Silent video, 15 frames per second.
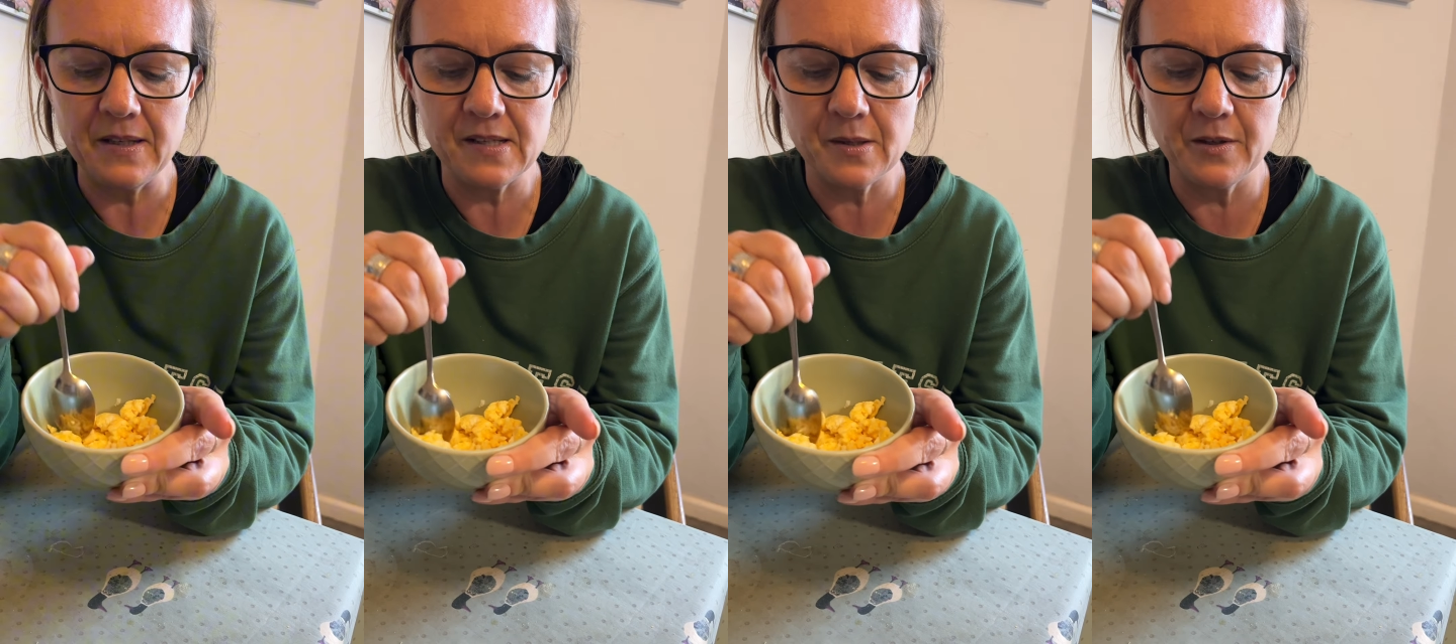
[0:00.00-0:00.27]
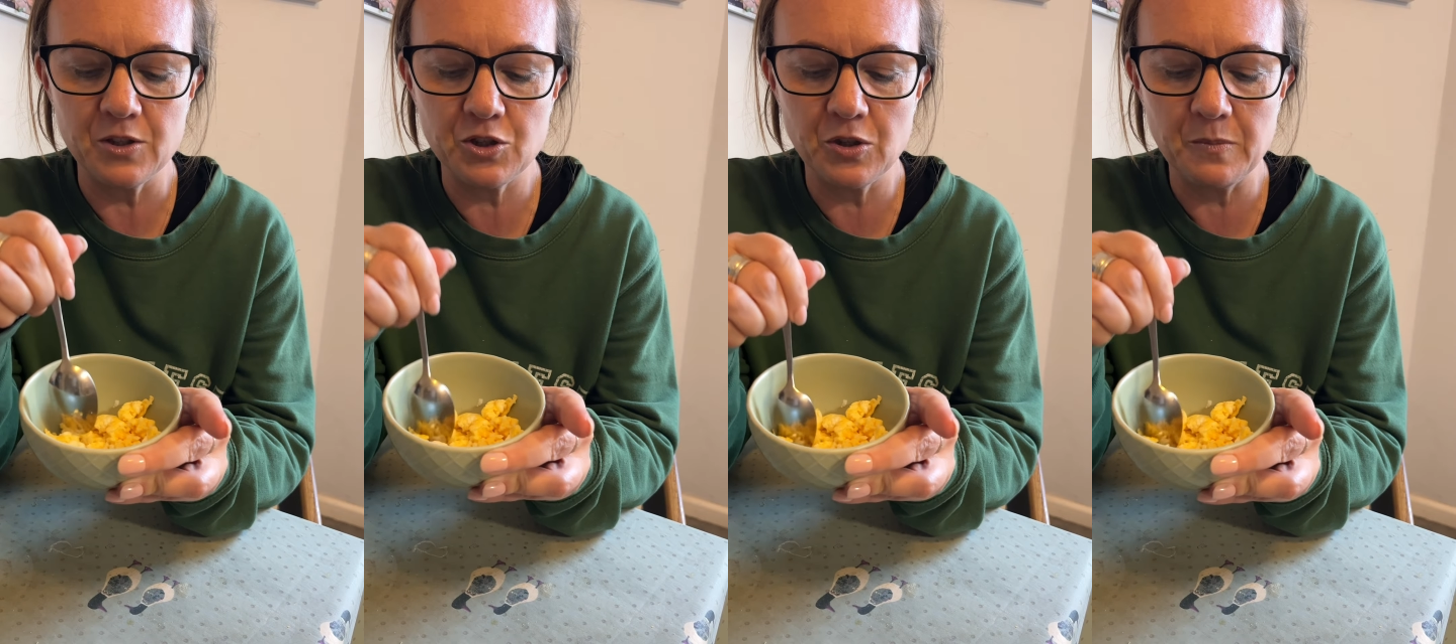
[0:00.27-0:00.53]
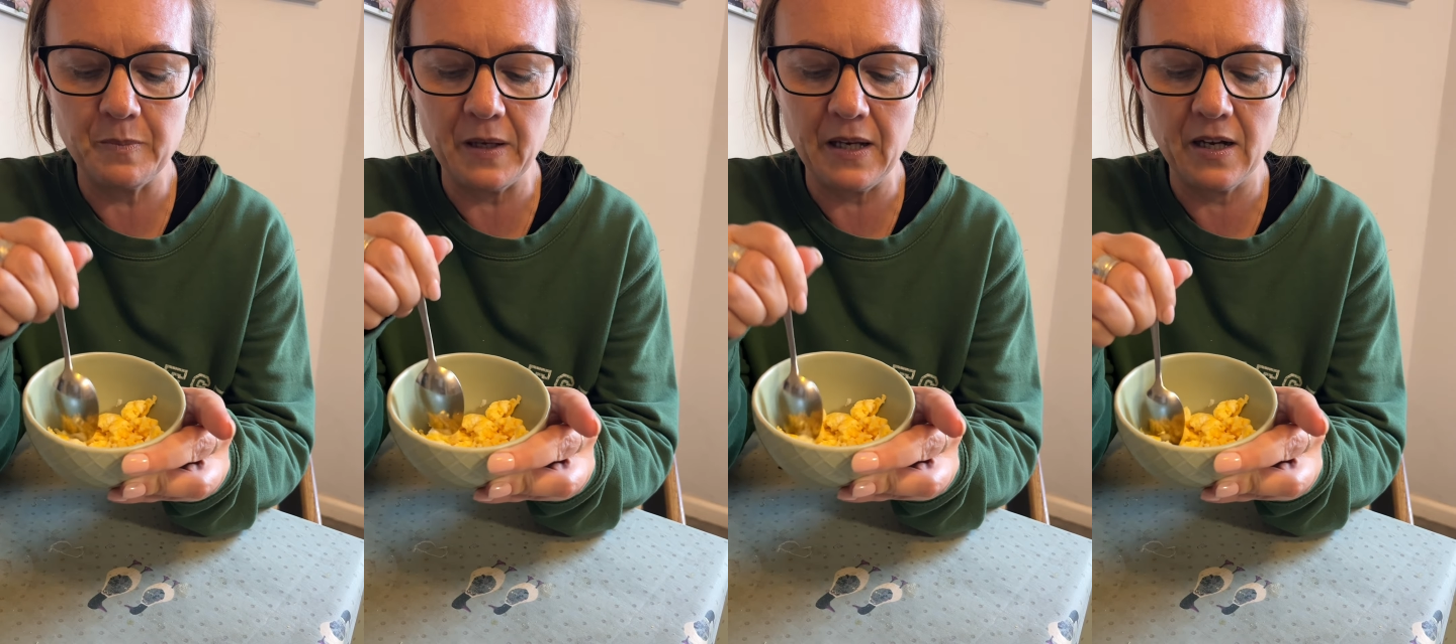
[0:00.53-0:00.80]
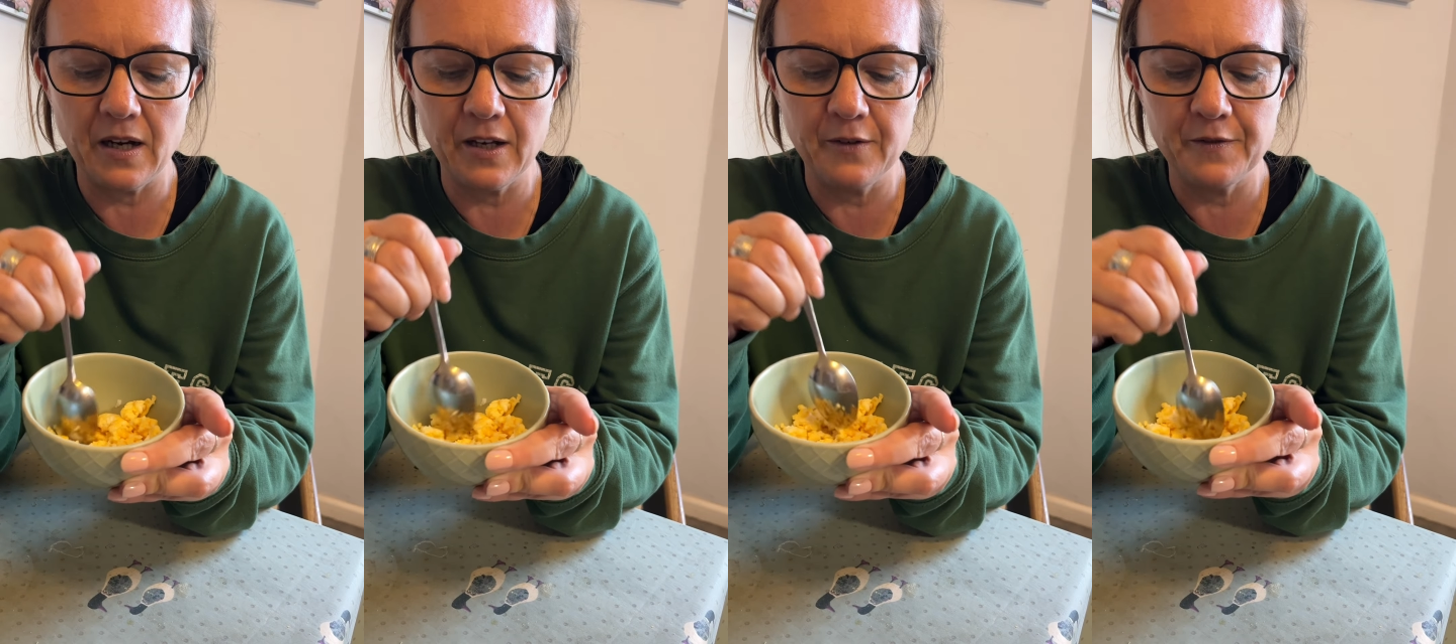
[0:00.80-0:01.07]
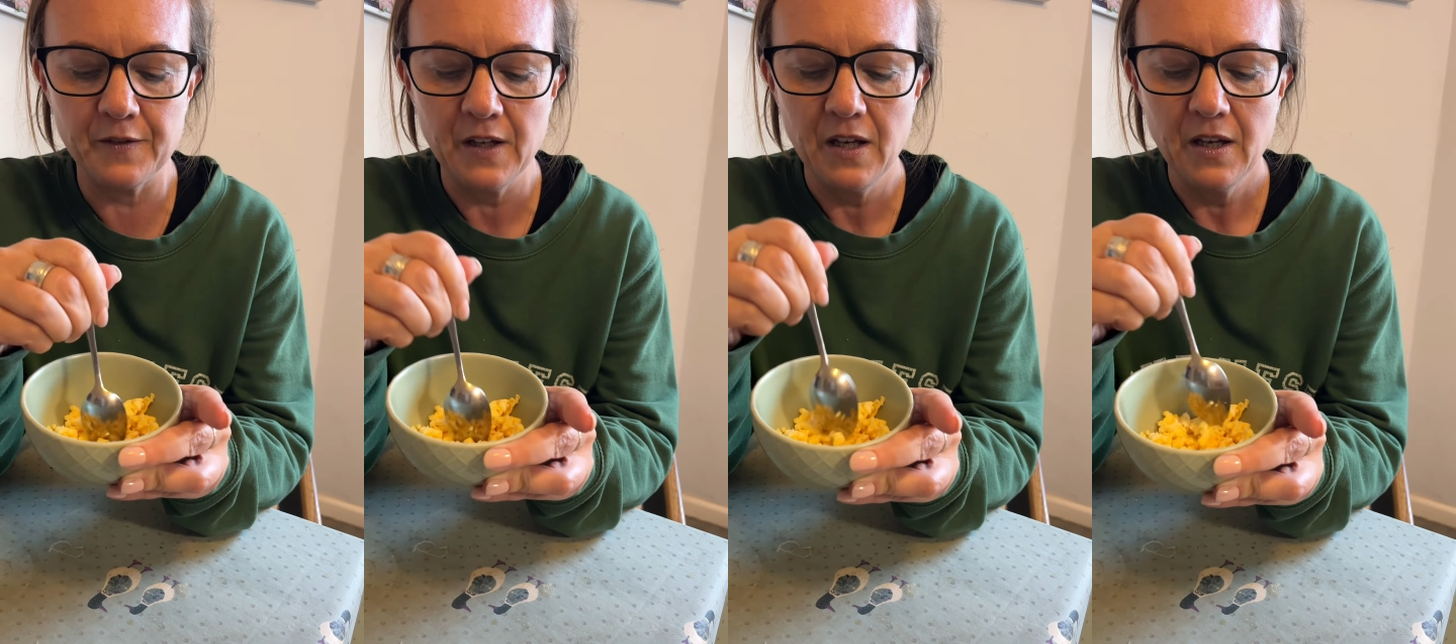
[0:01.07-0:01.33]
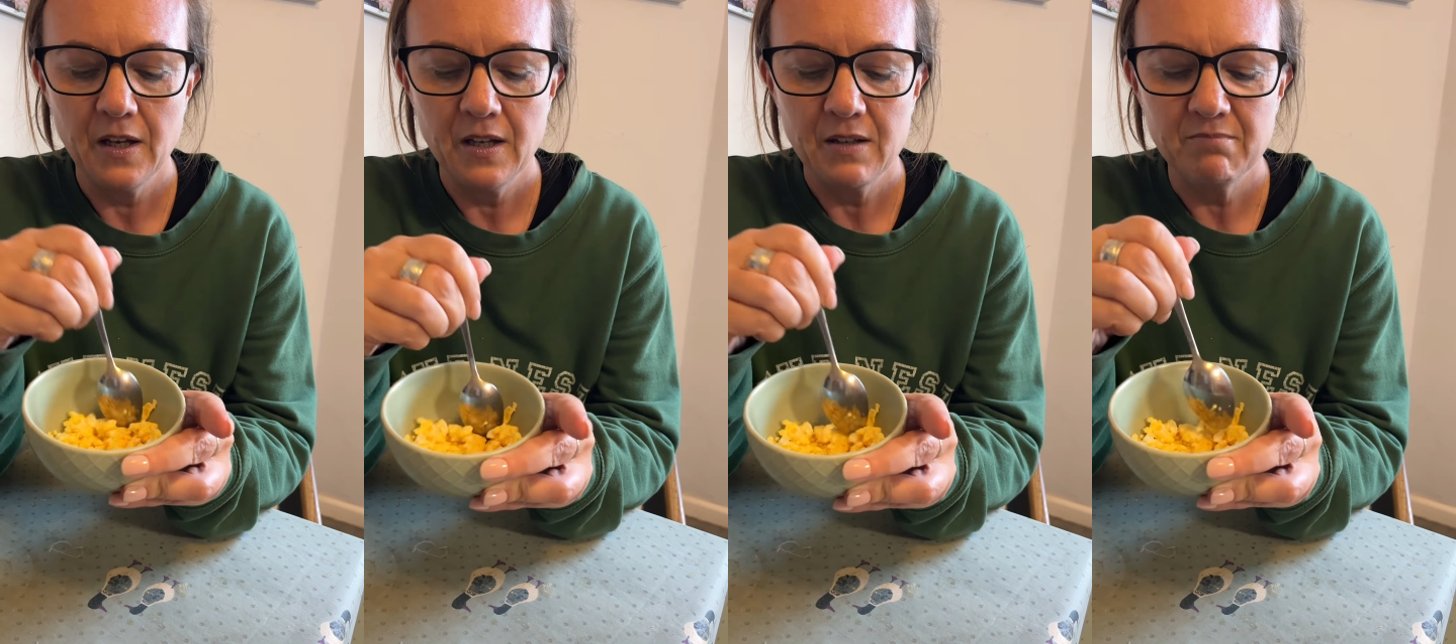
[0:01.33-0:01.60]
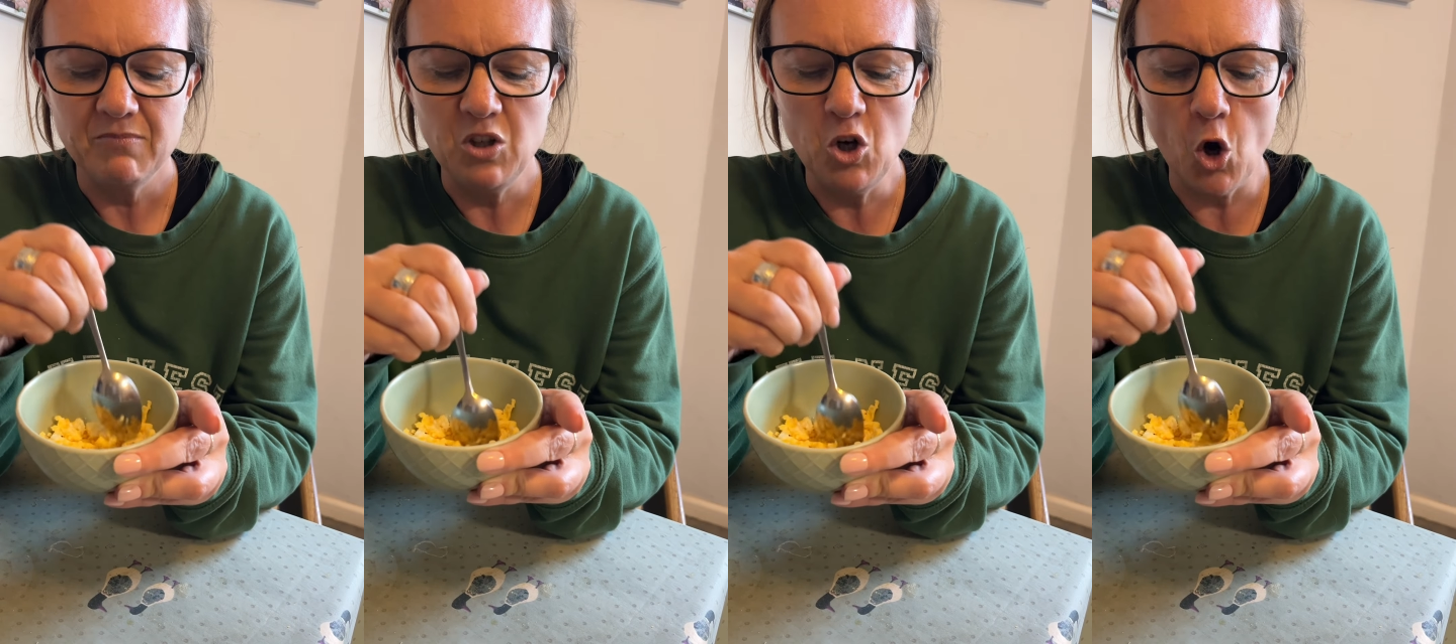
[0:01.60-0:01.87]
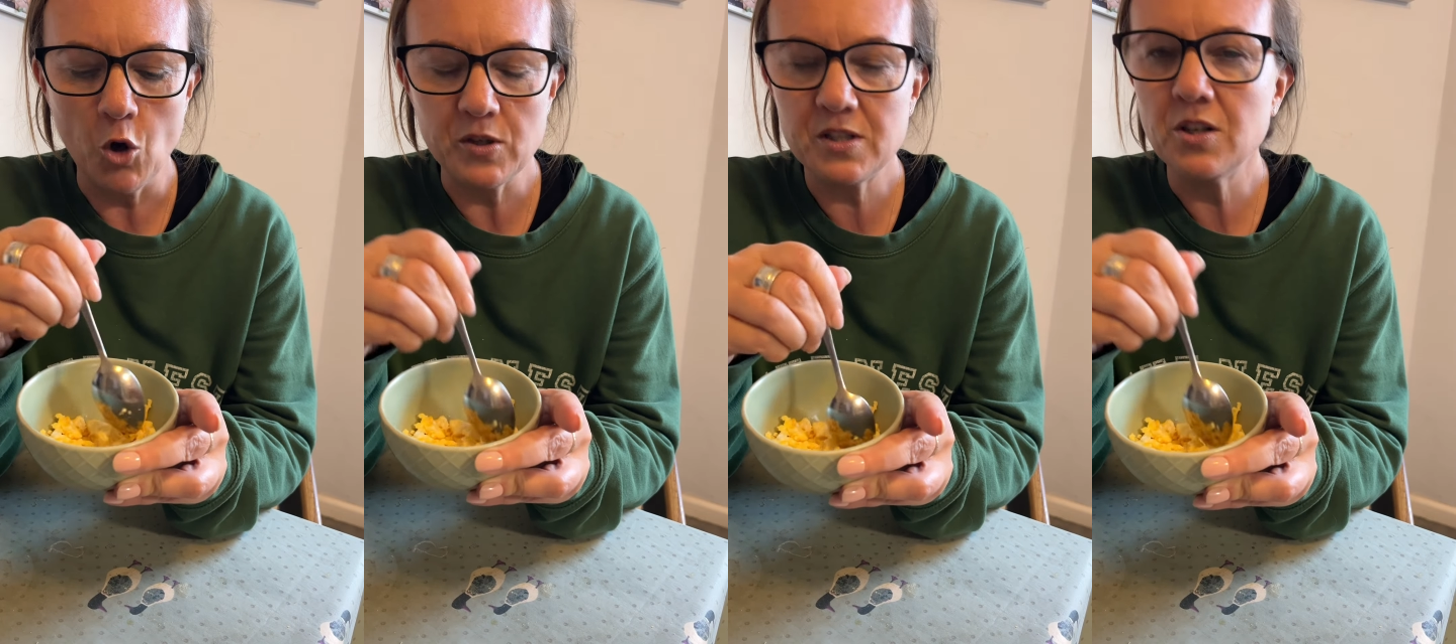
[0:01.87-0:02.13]
So it should be kind of
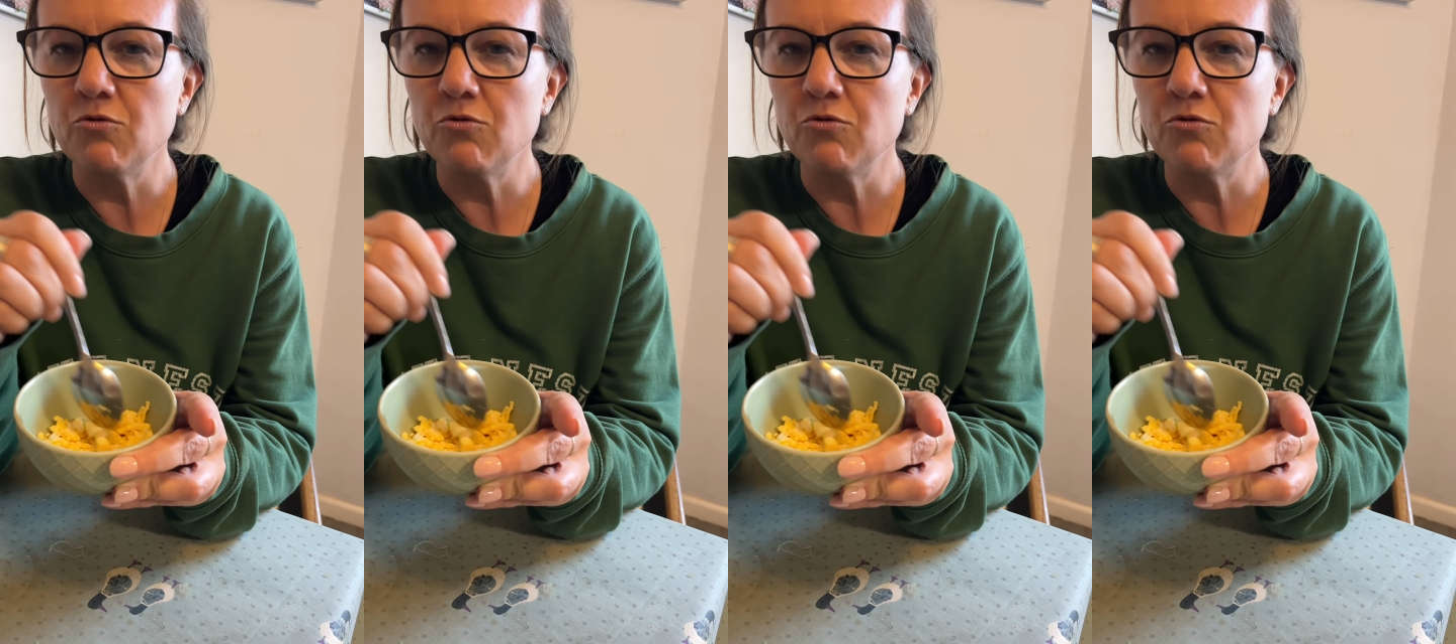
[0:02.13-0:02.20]
not